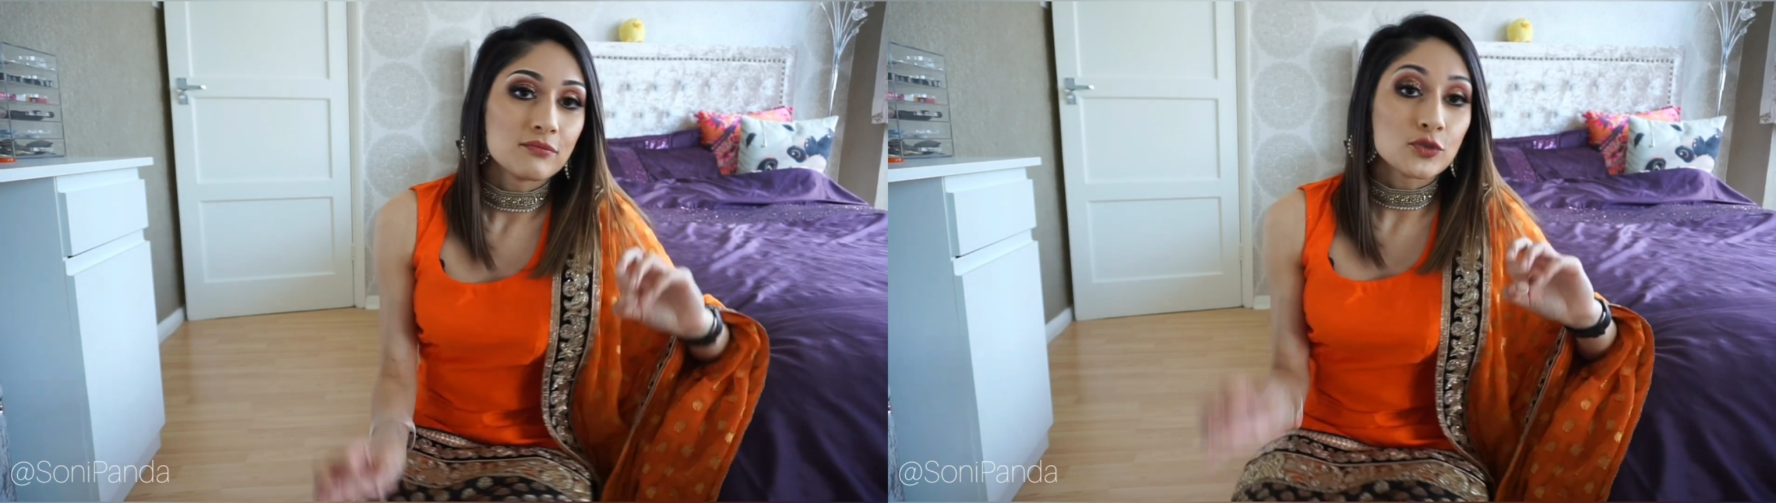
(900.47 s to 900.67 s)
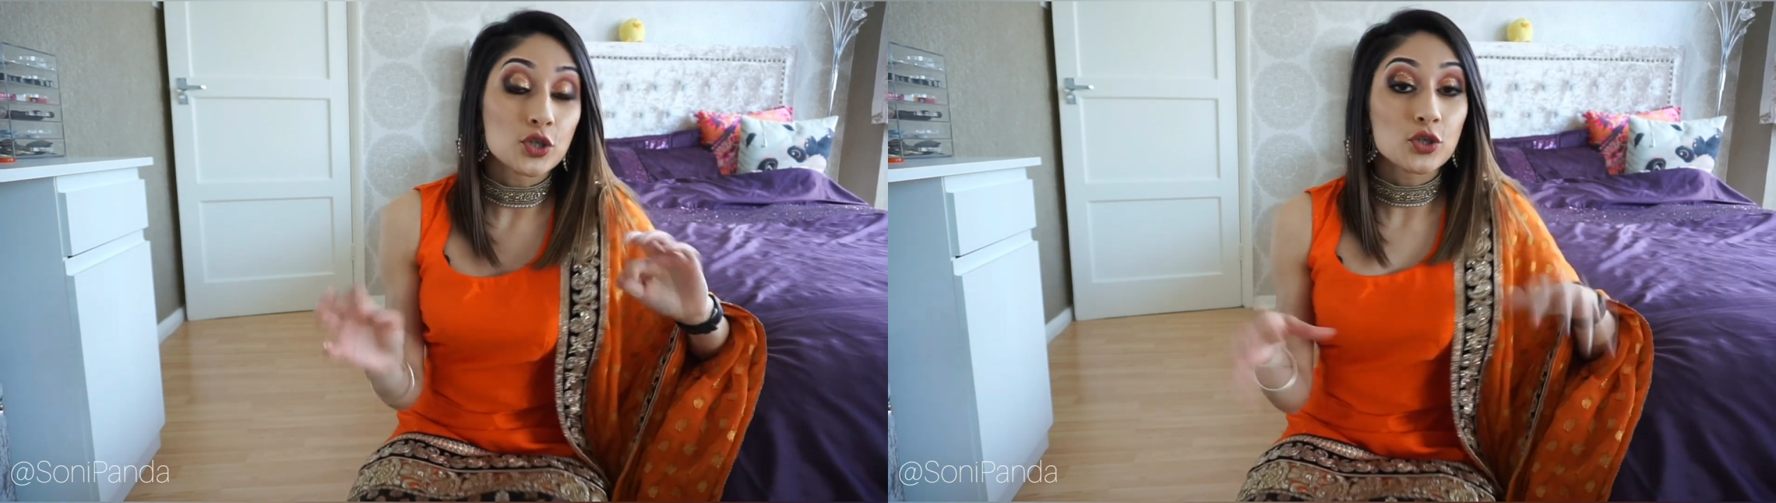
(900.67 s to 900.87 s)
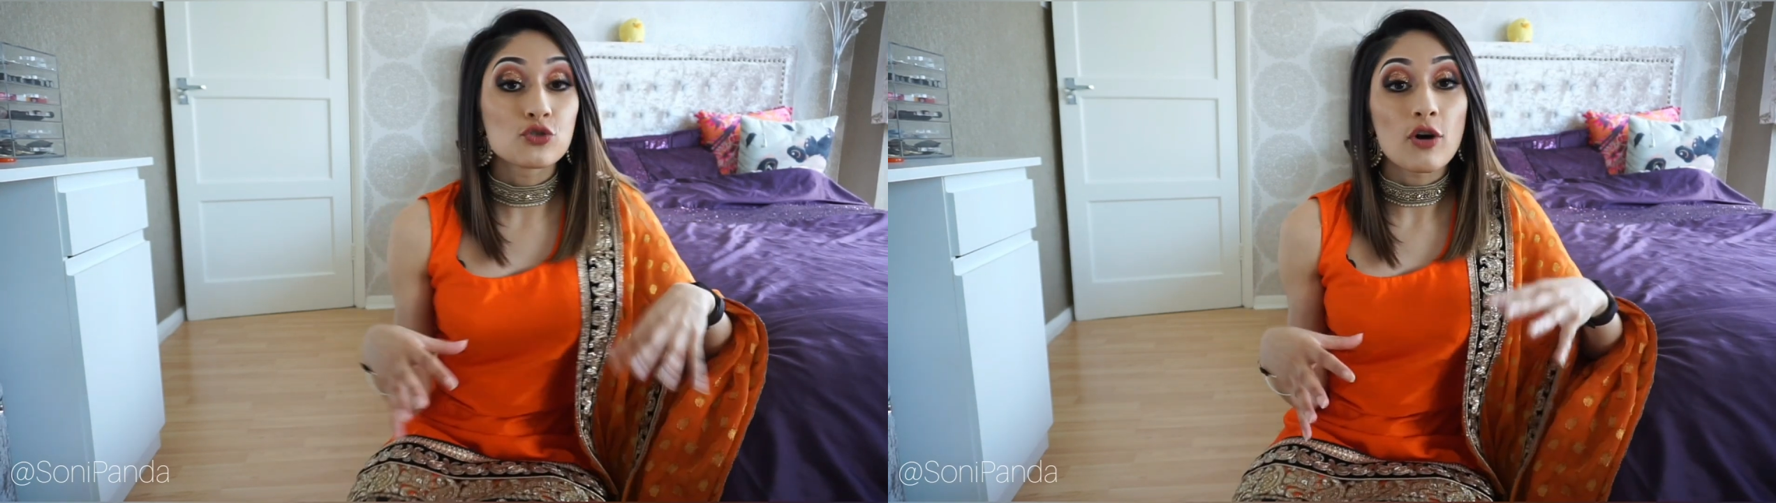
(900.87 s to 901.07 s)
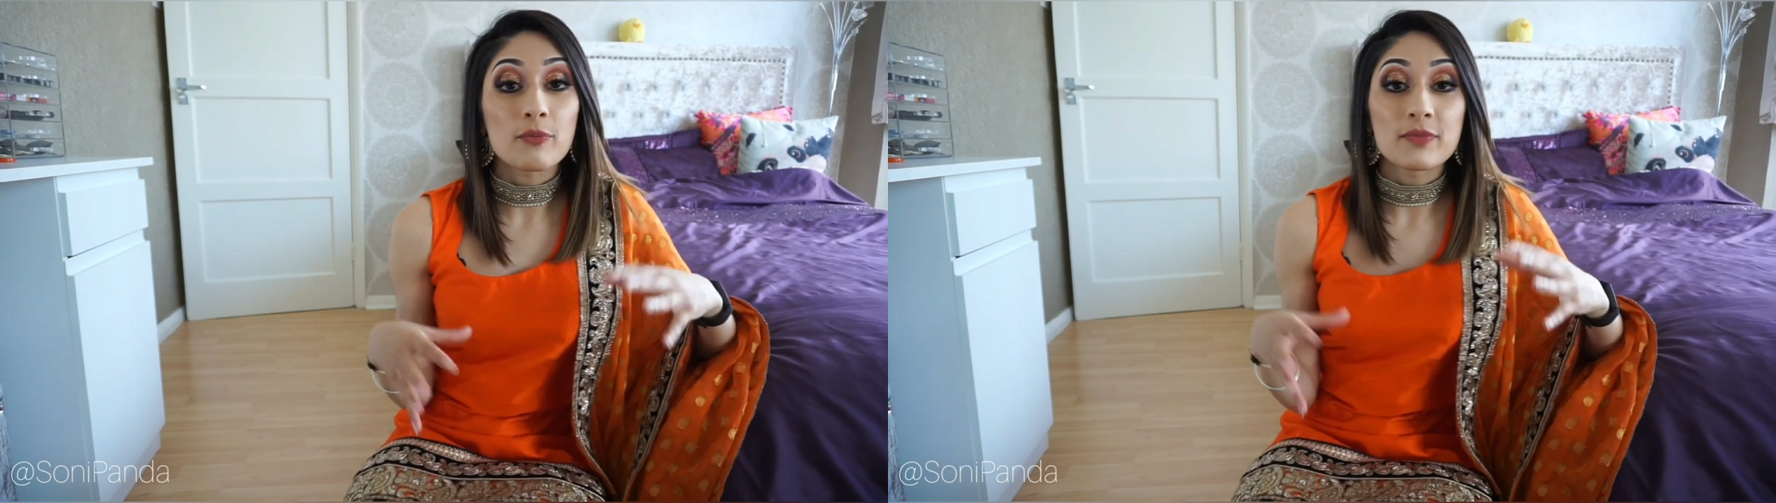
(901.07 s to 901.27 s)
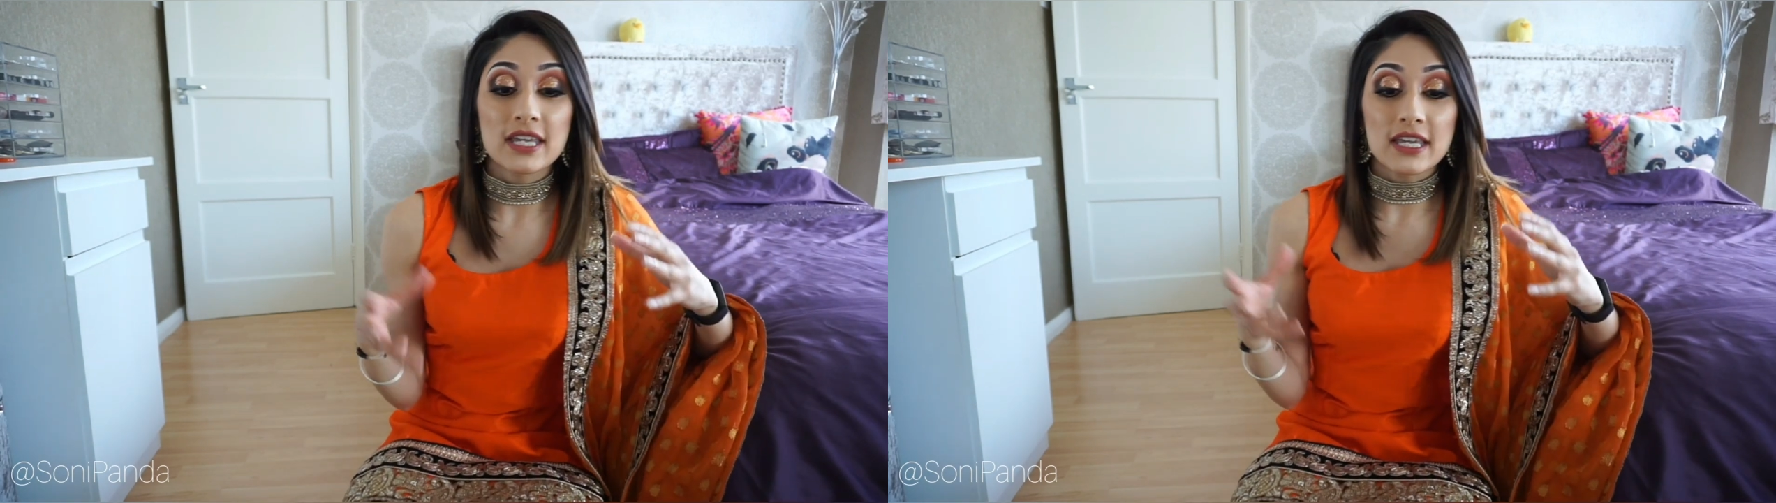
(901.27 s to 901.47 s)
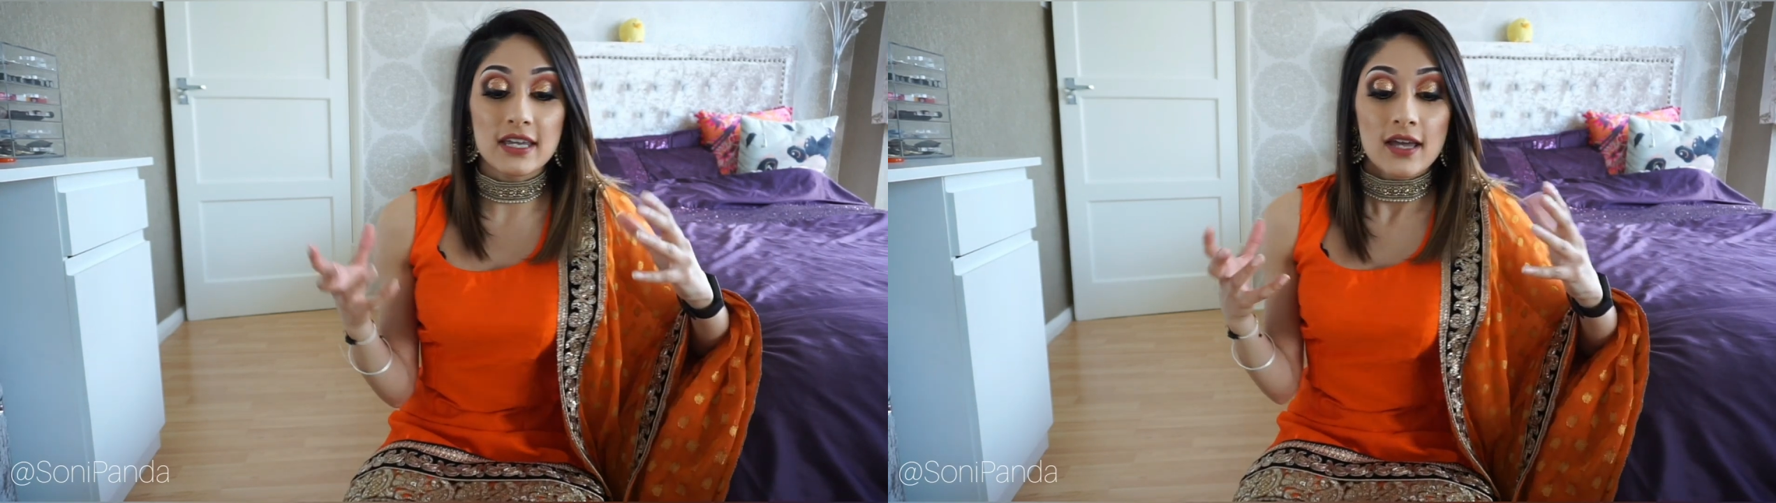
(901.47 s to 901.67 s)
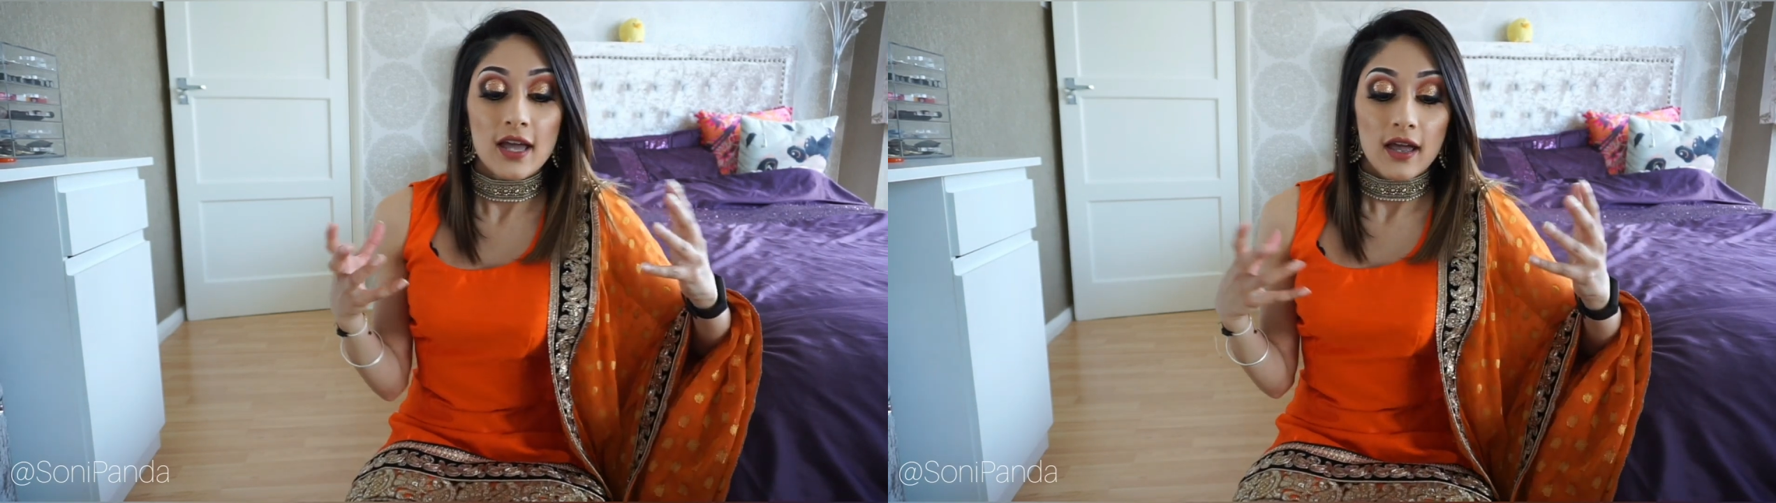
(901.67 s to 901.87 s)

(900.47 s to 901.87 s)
do drop me